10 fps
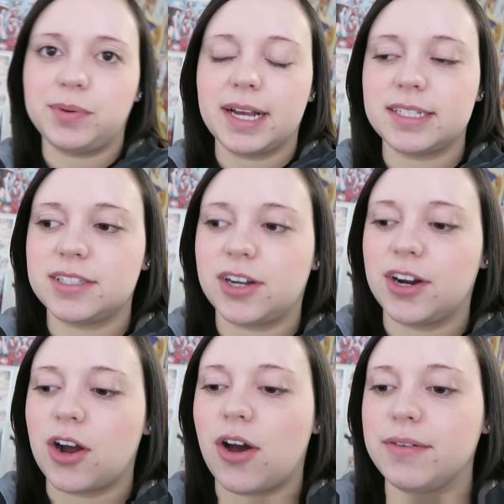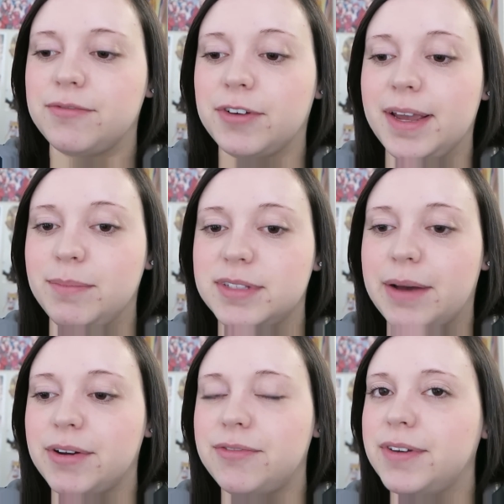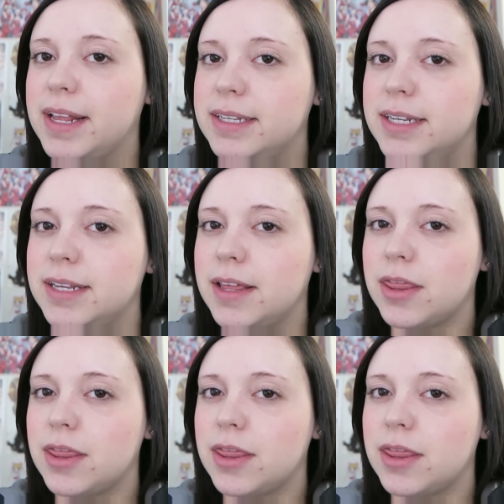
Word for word: prices are on frames that would fit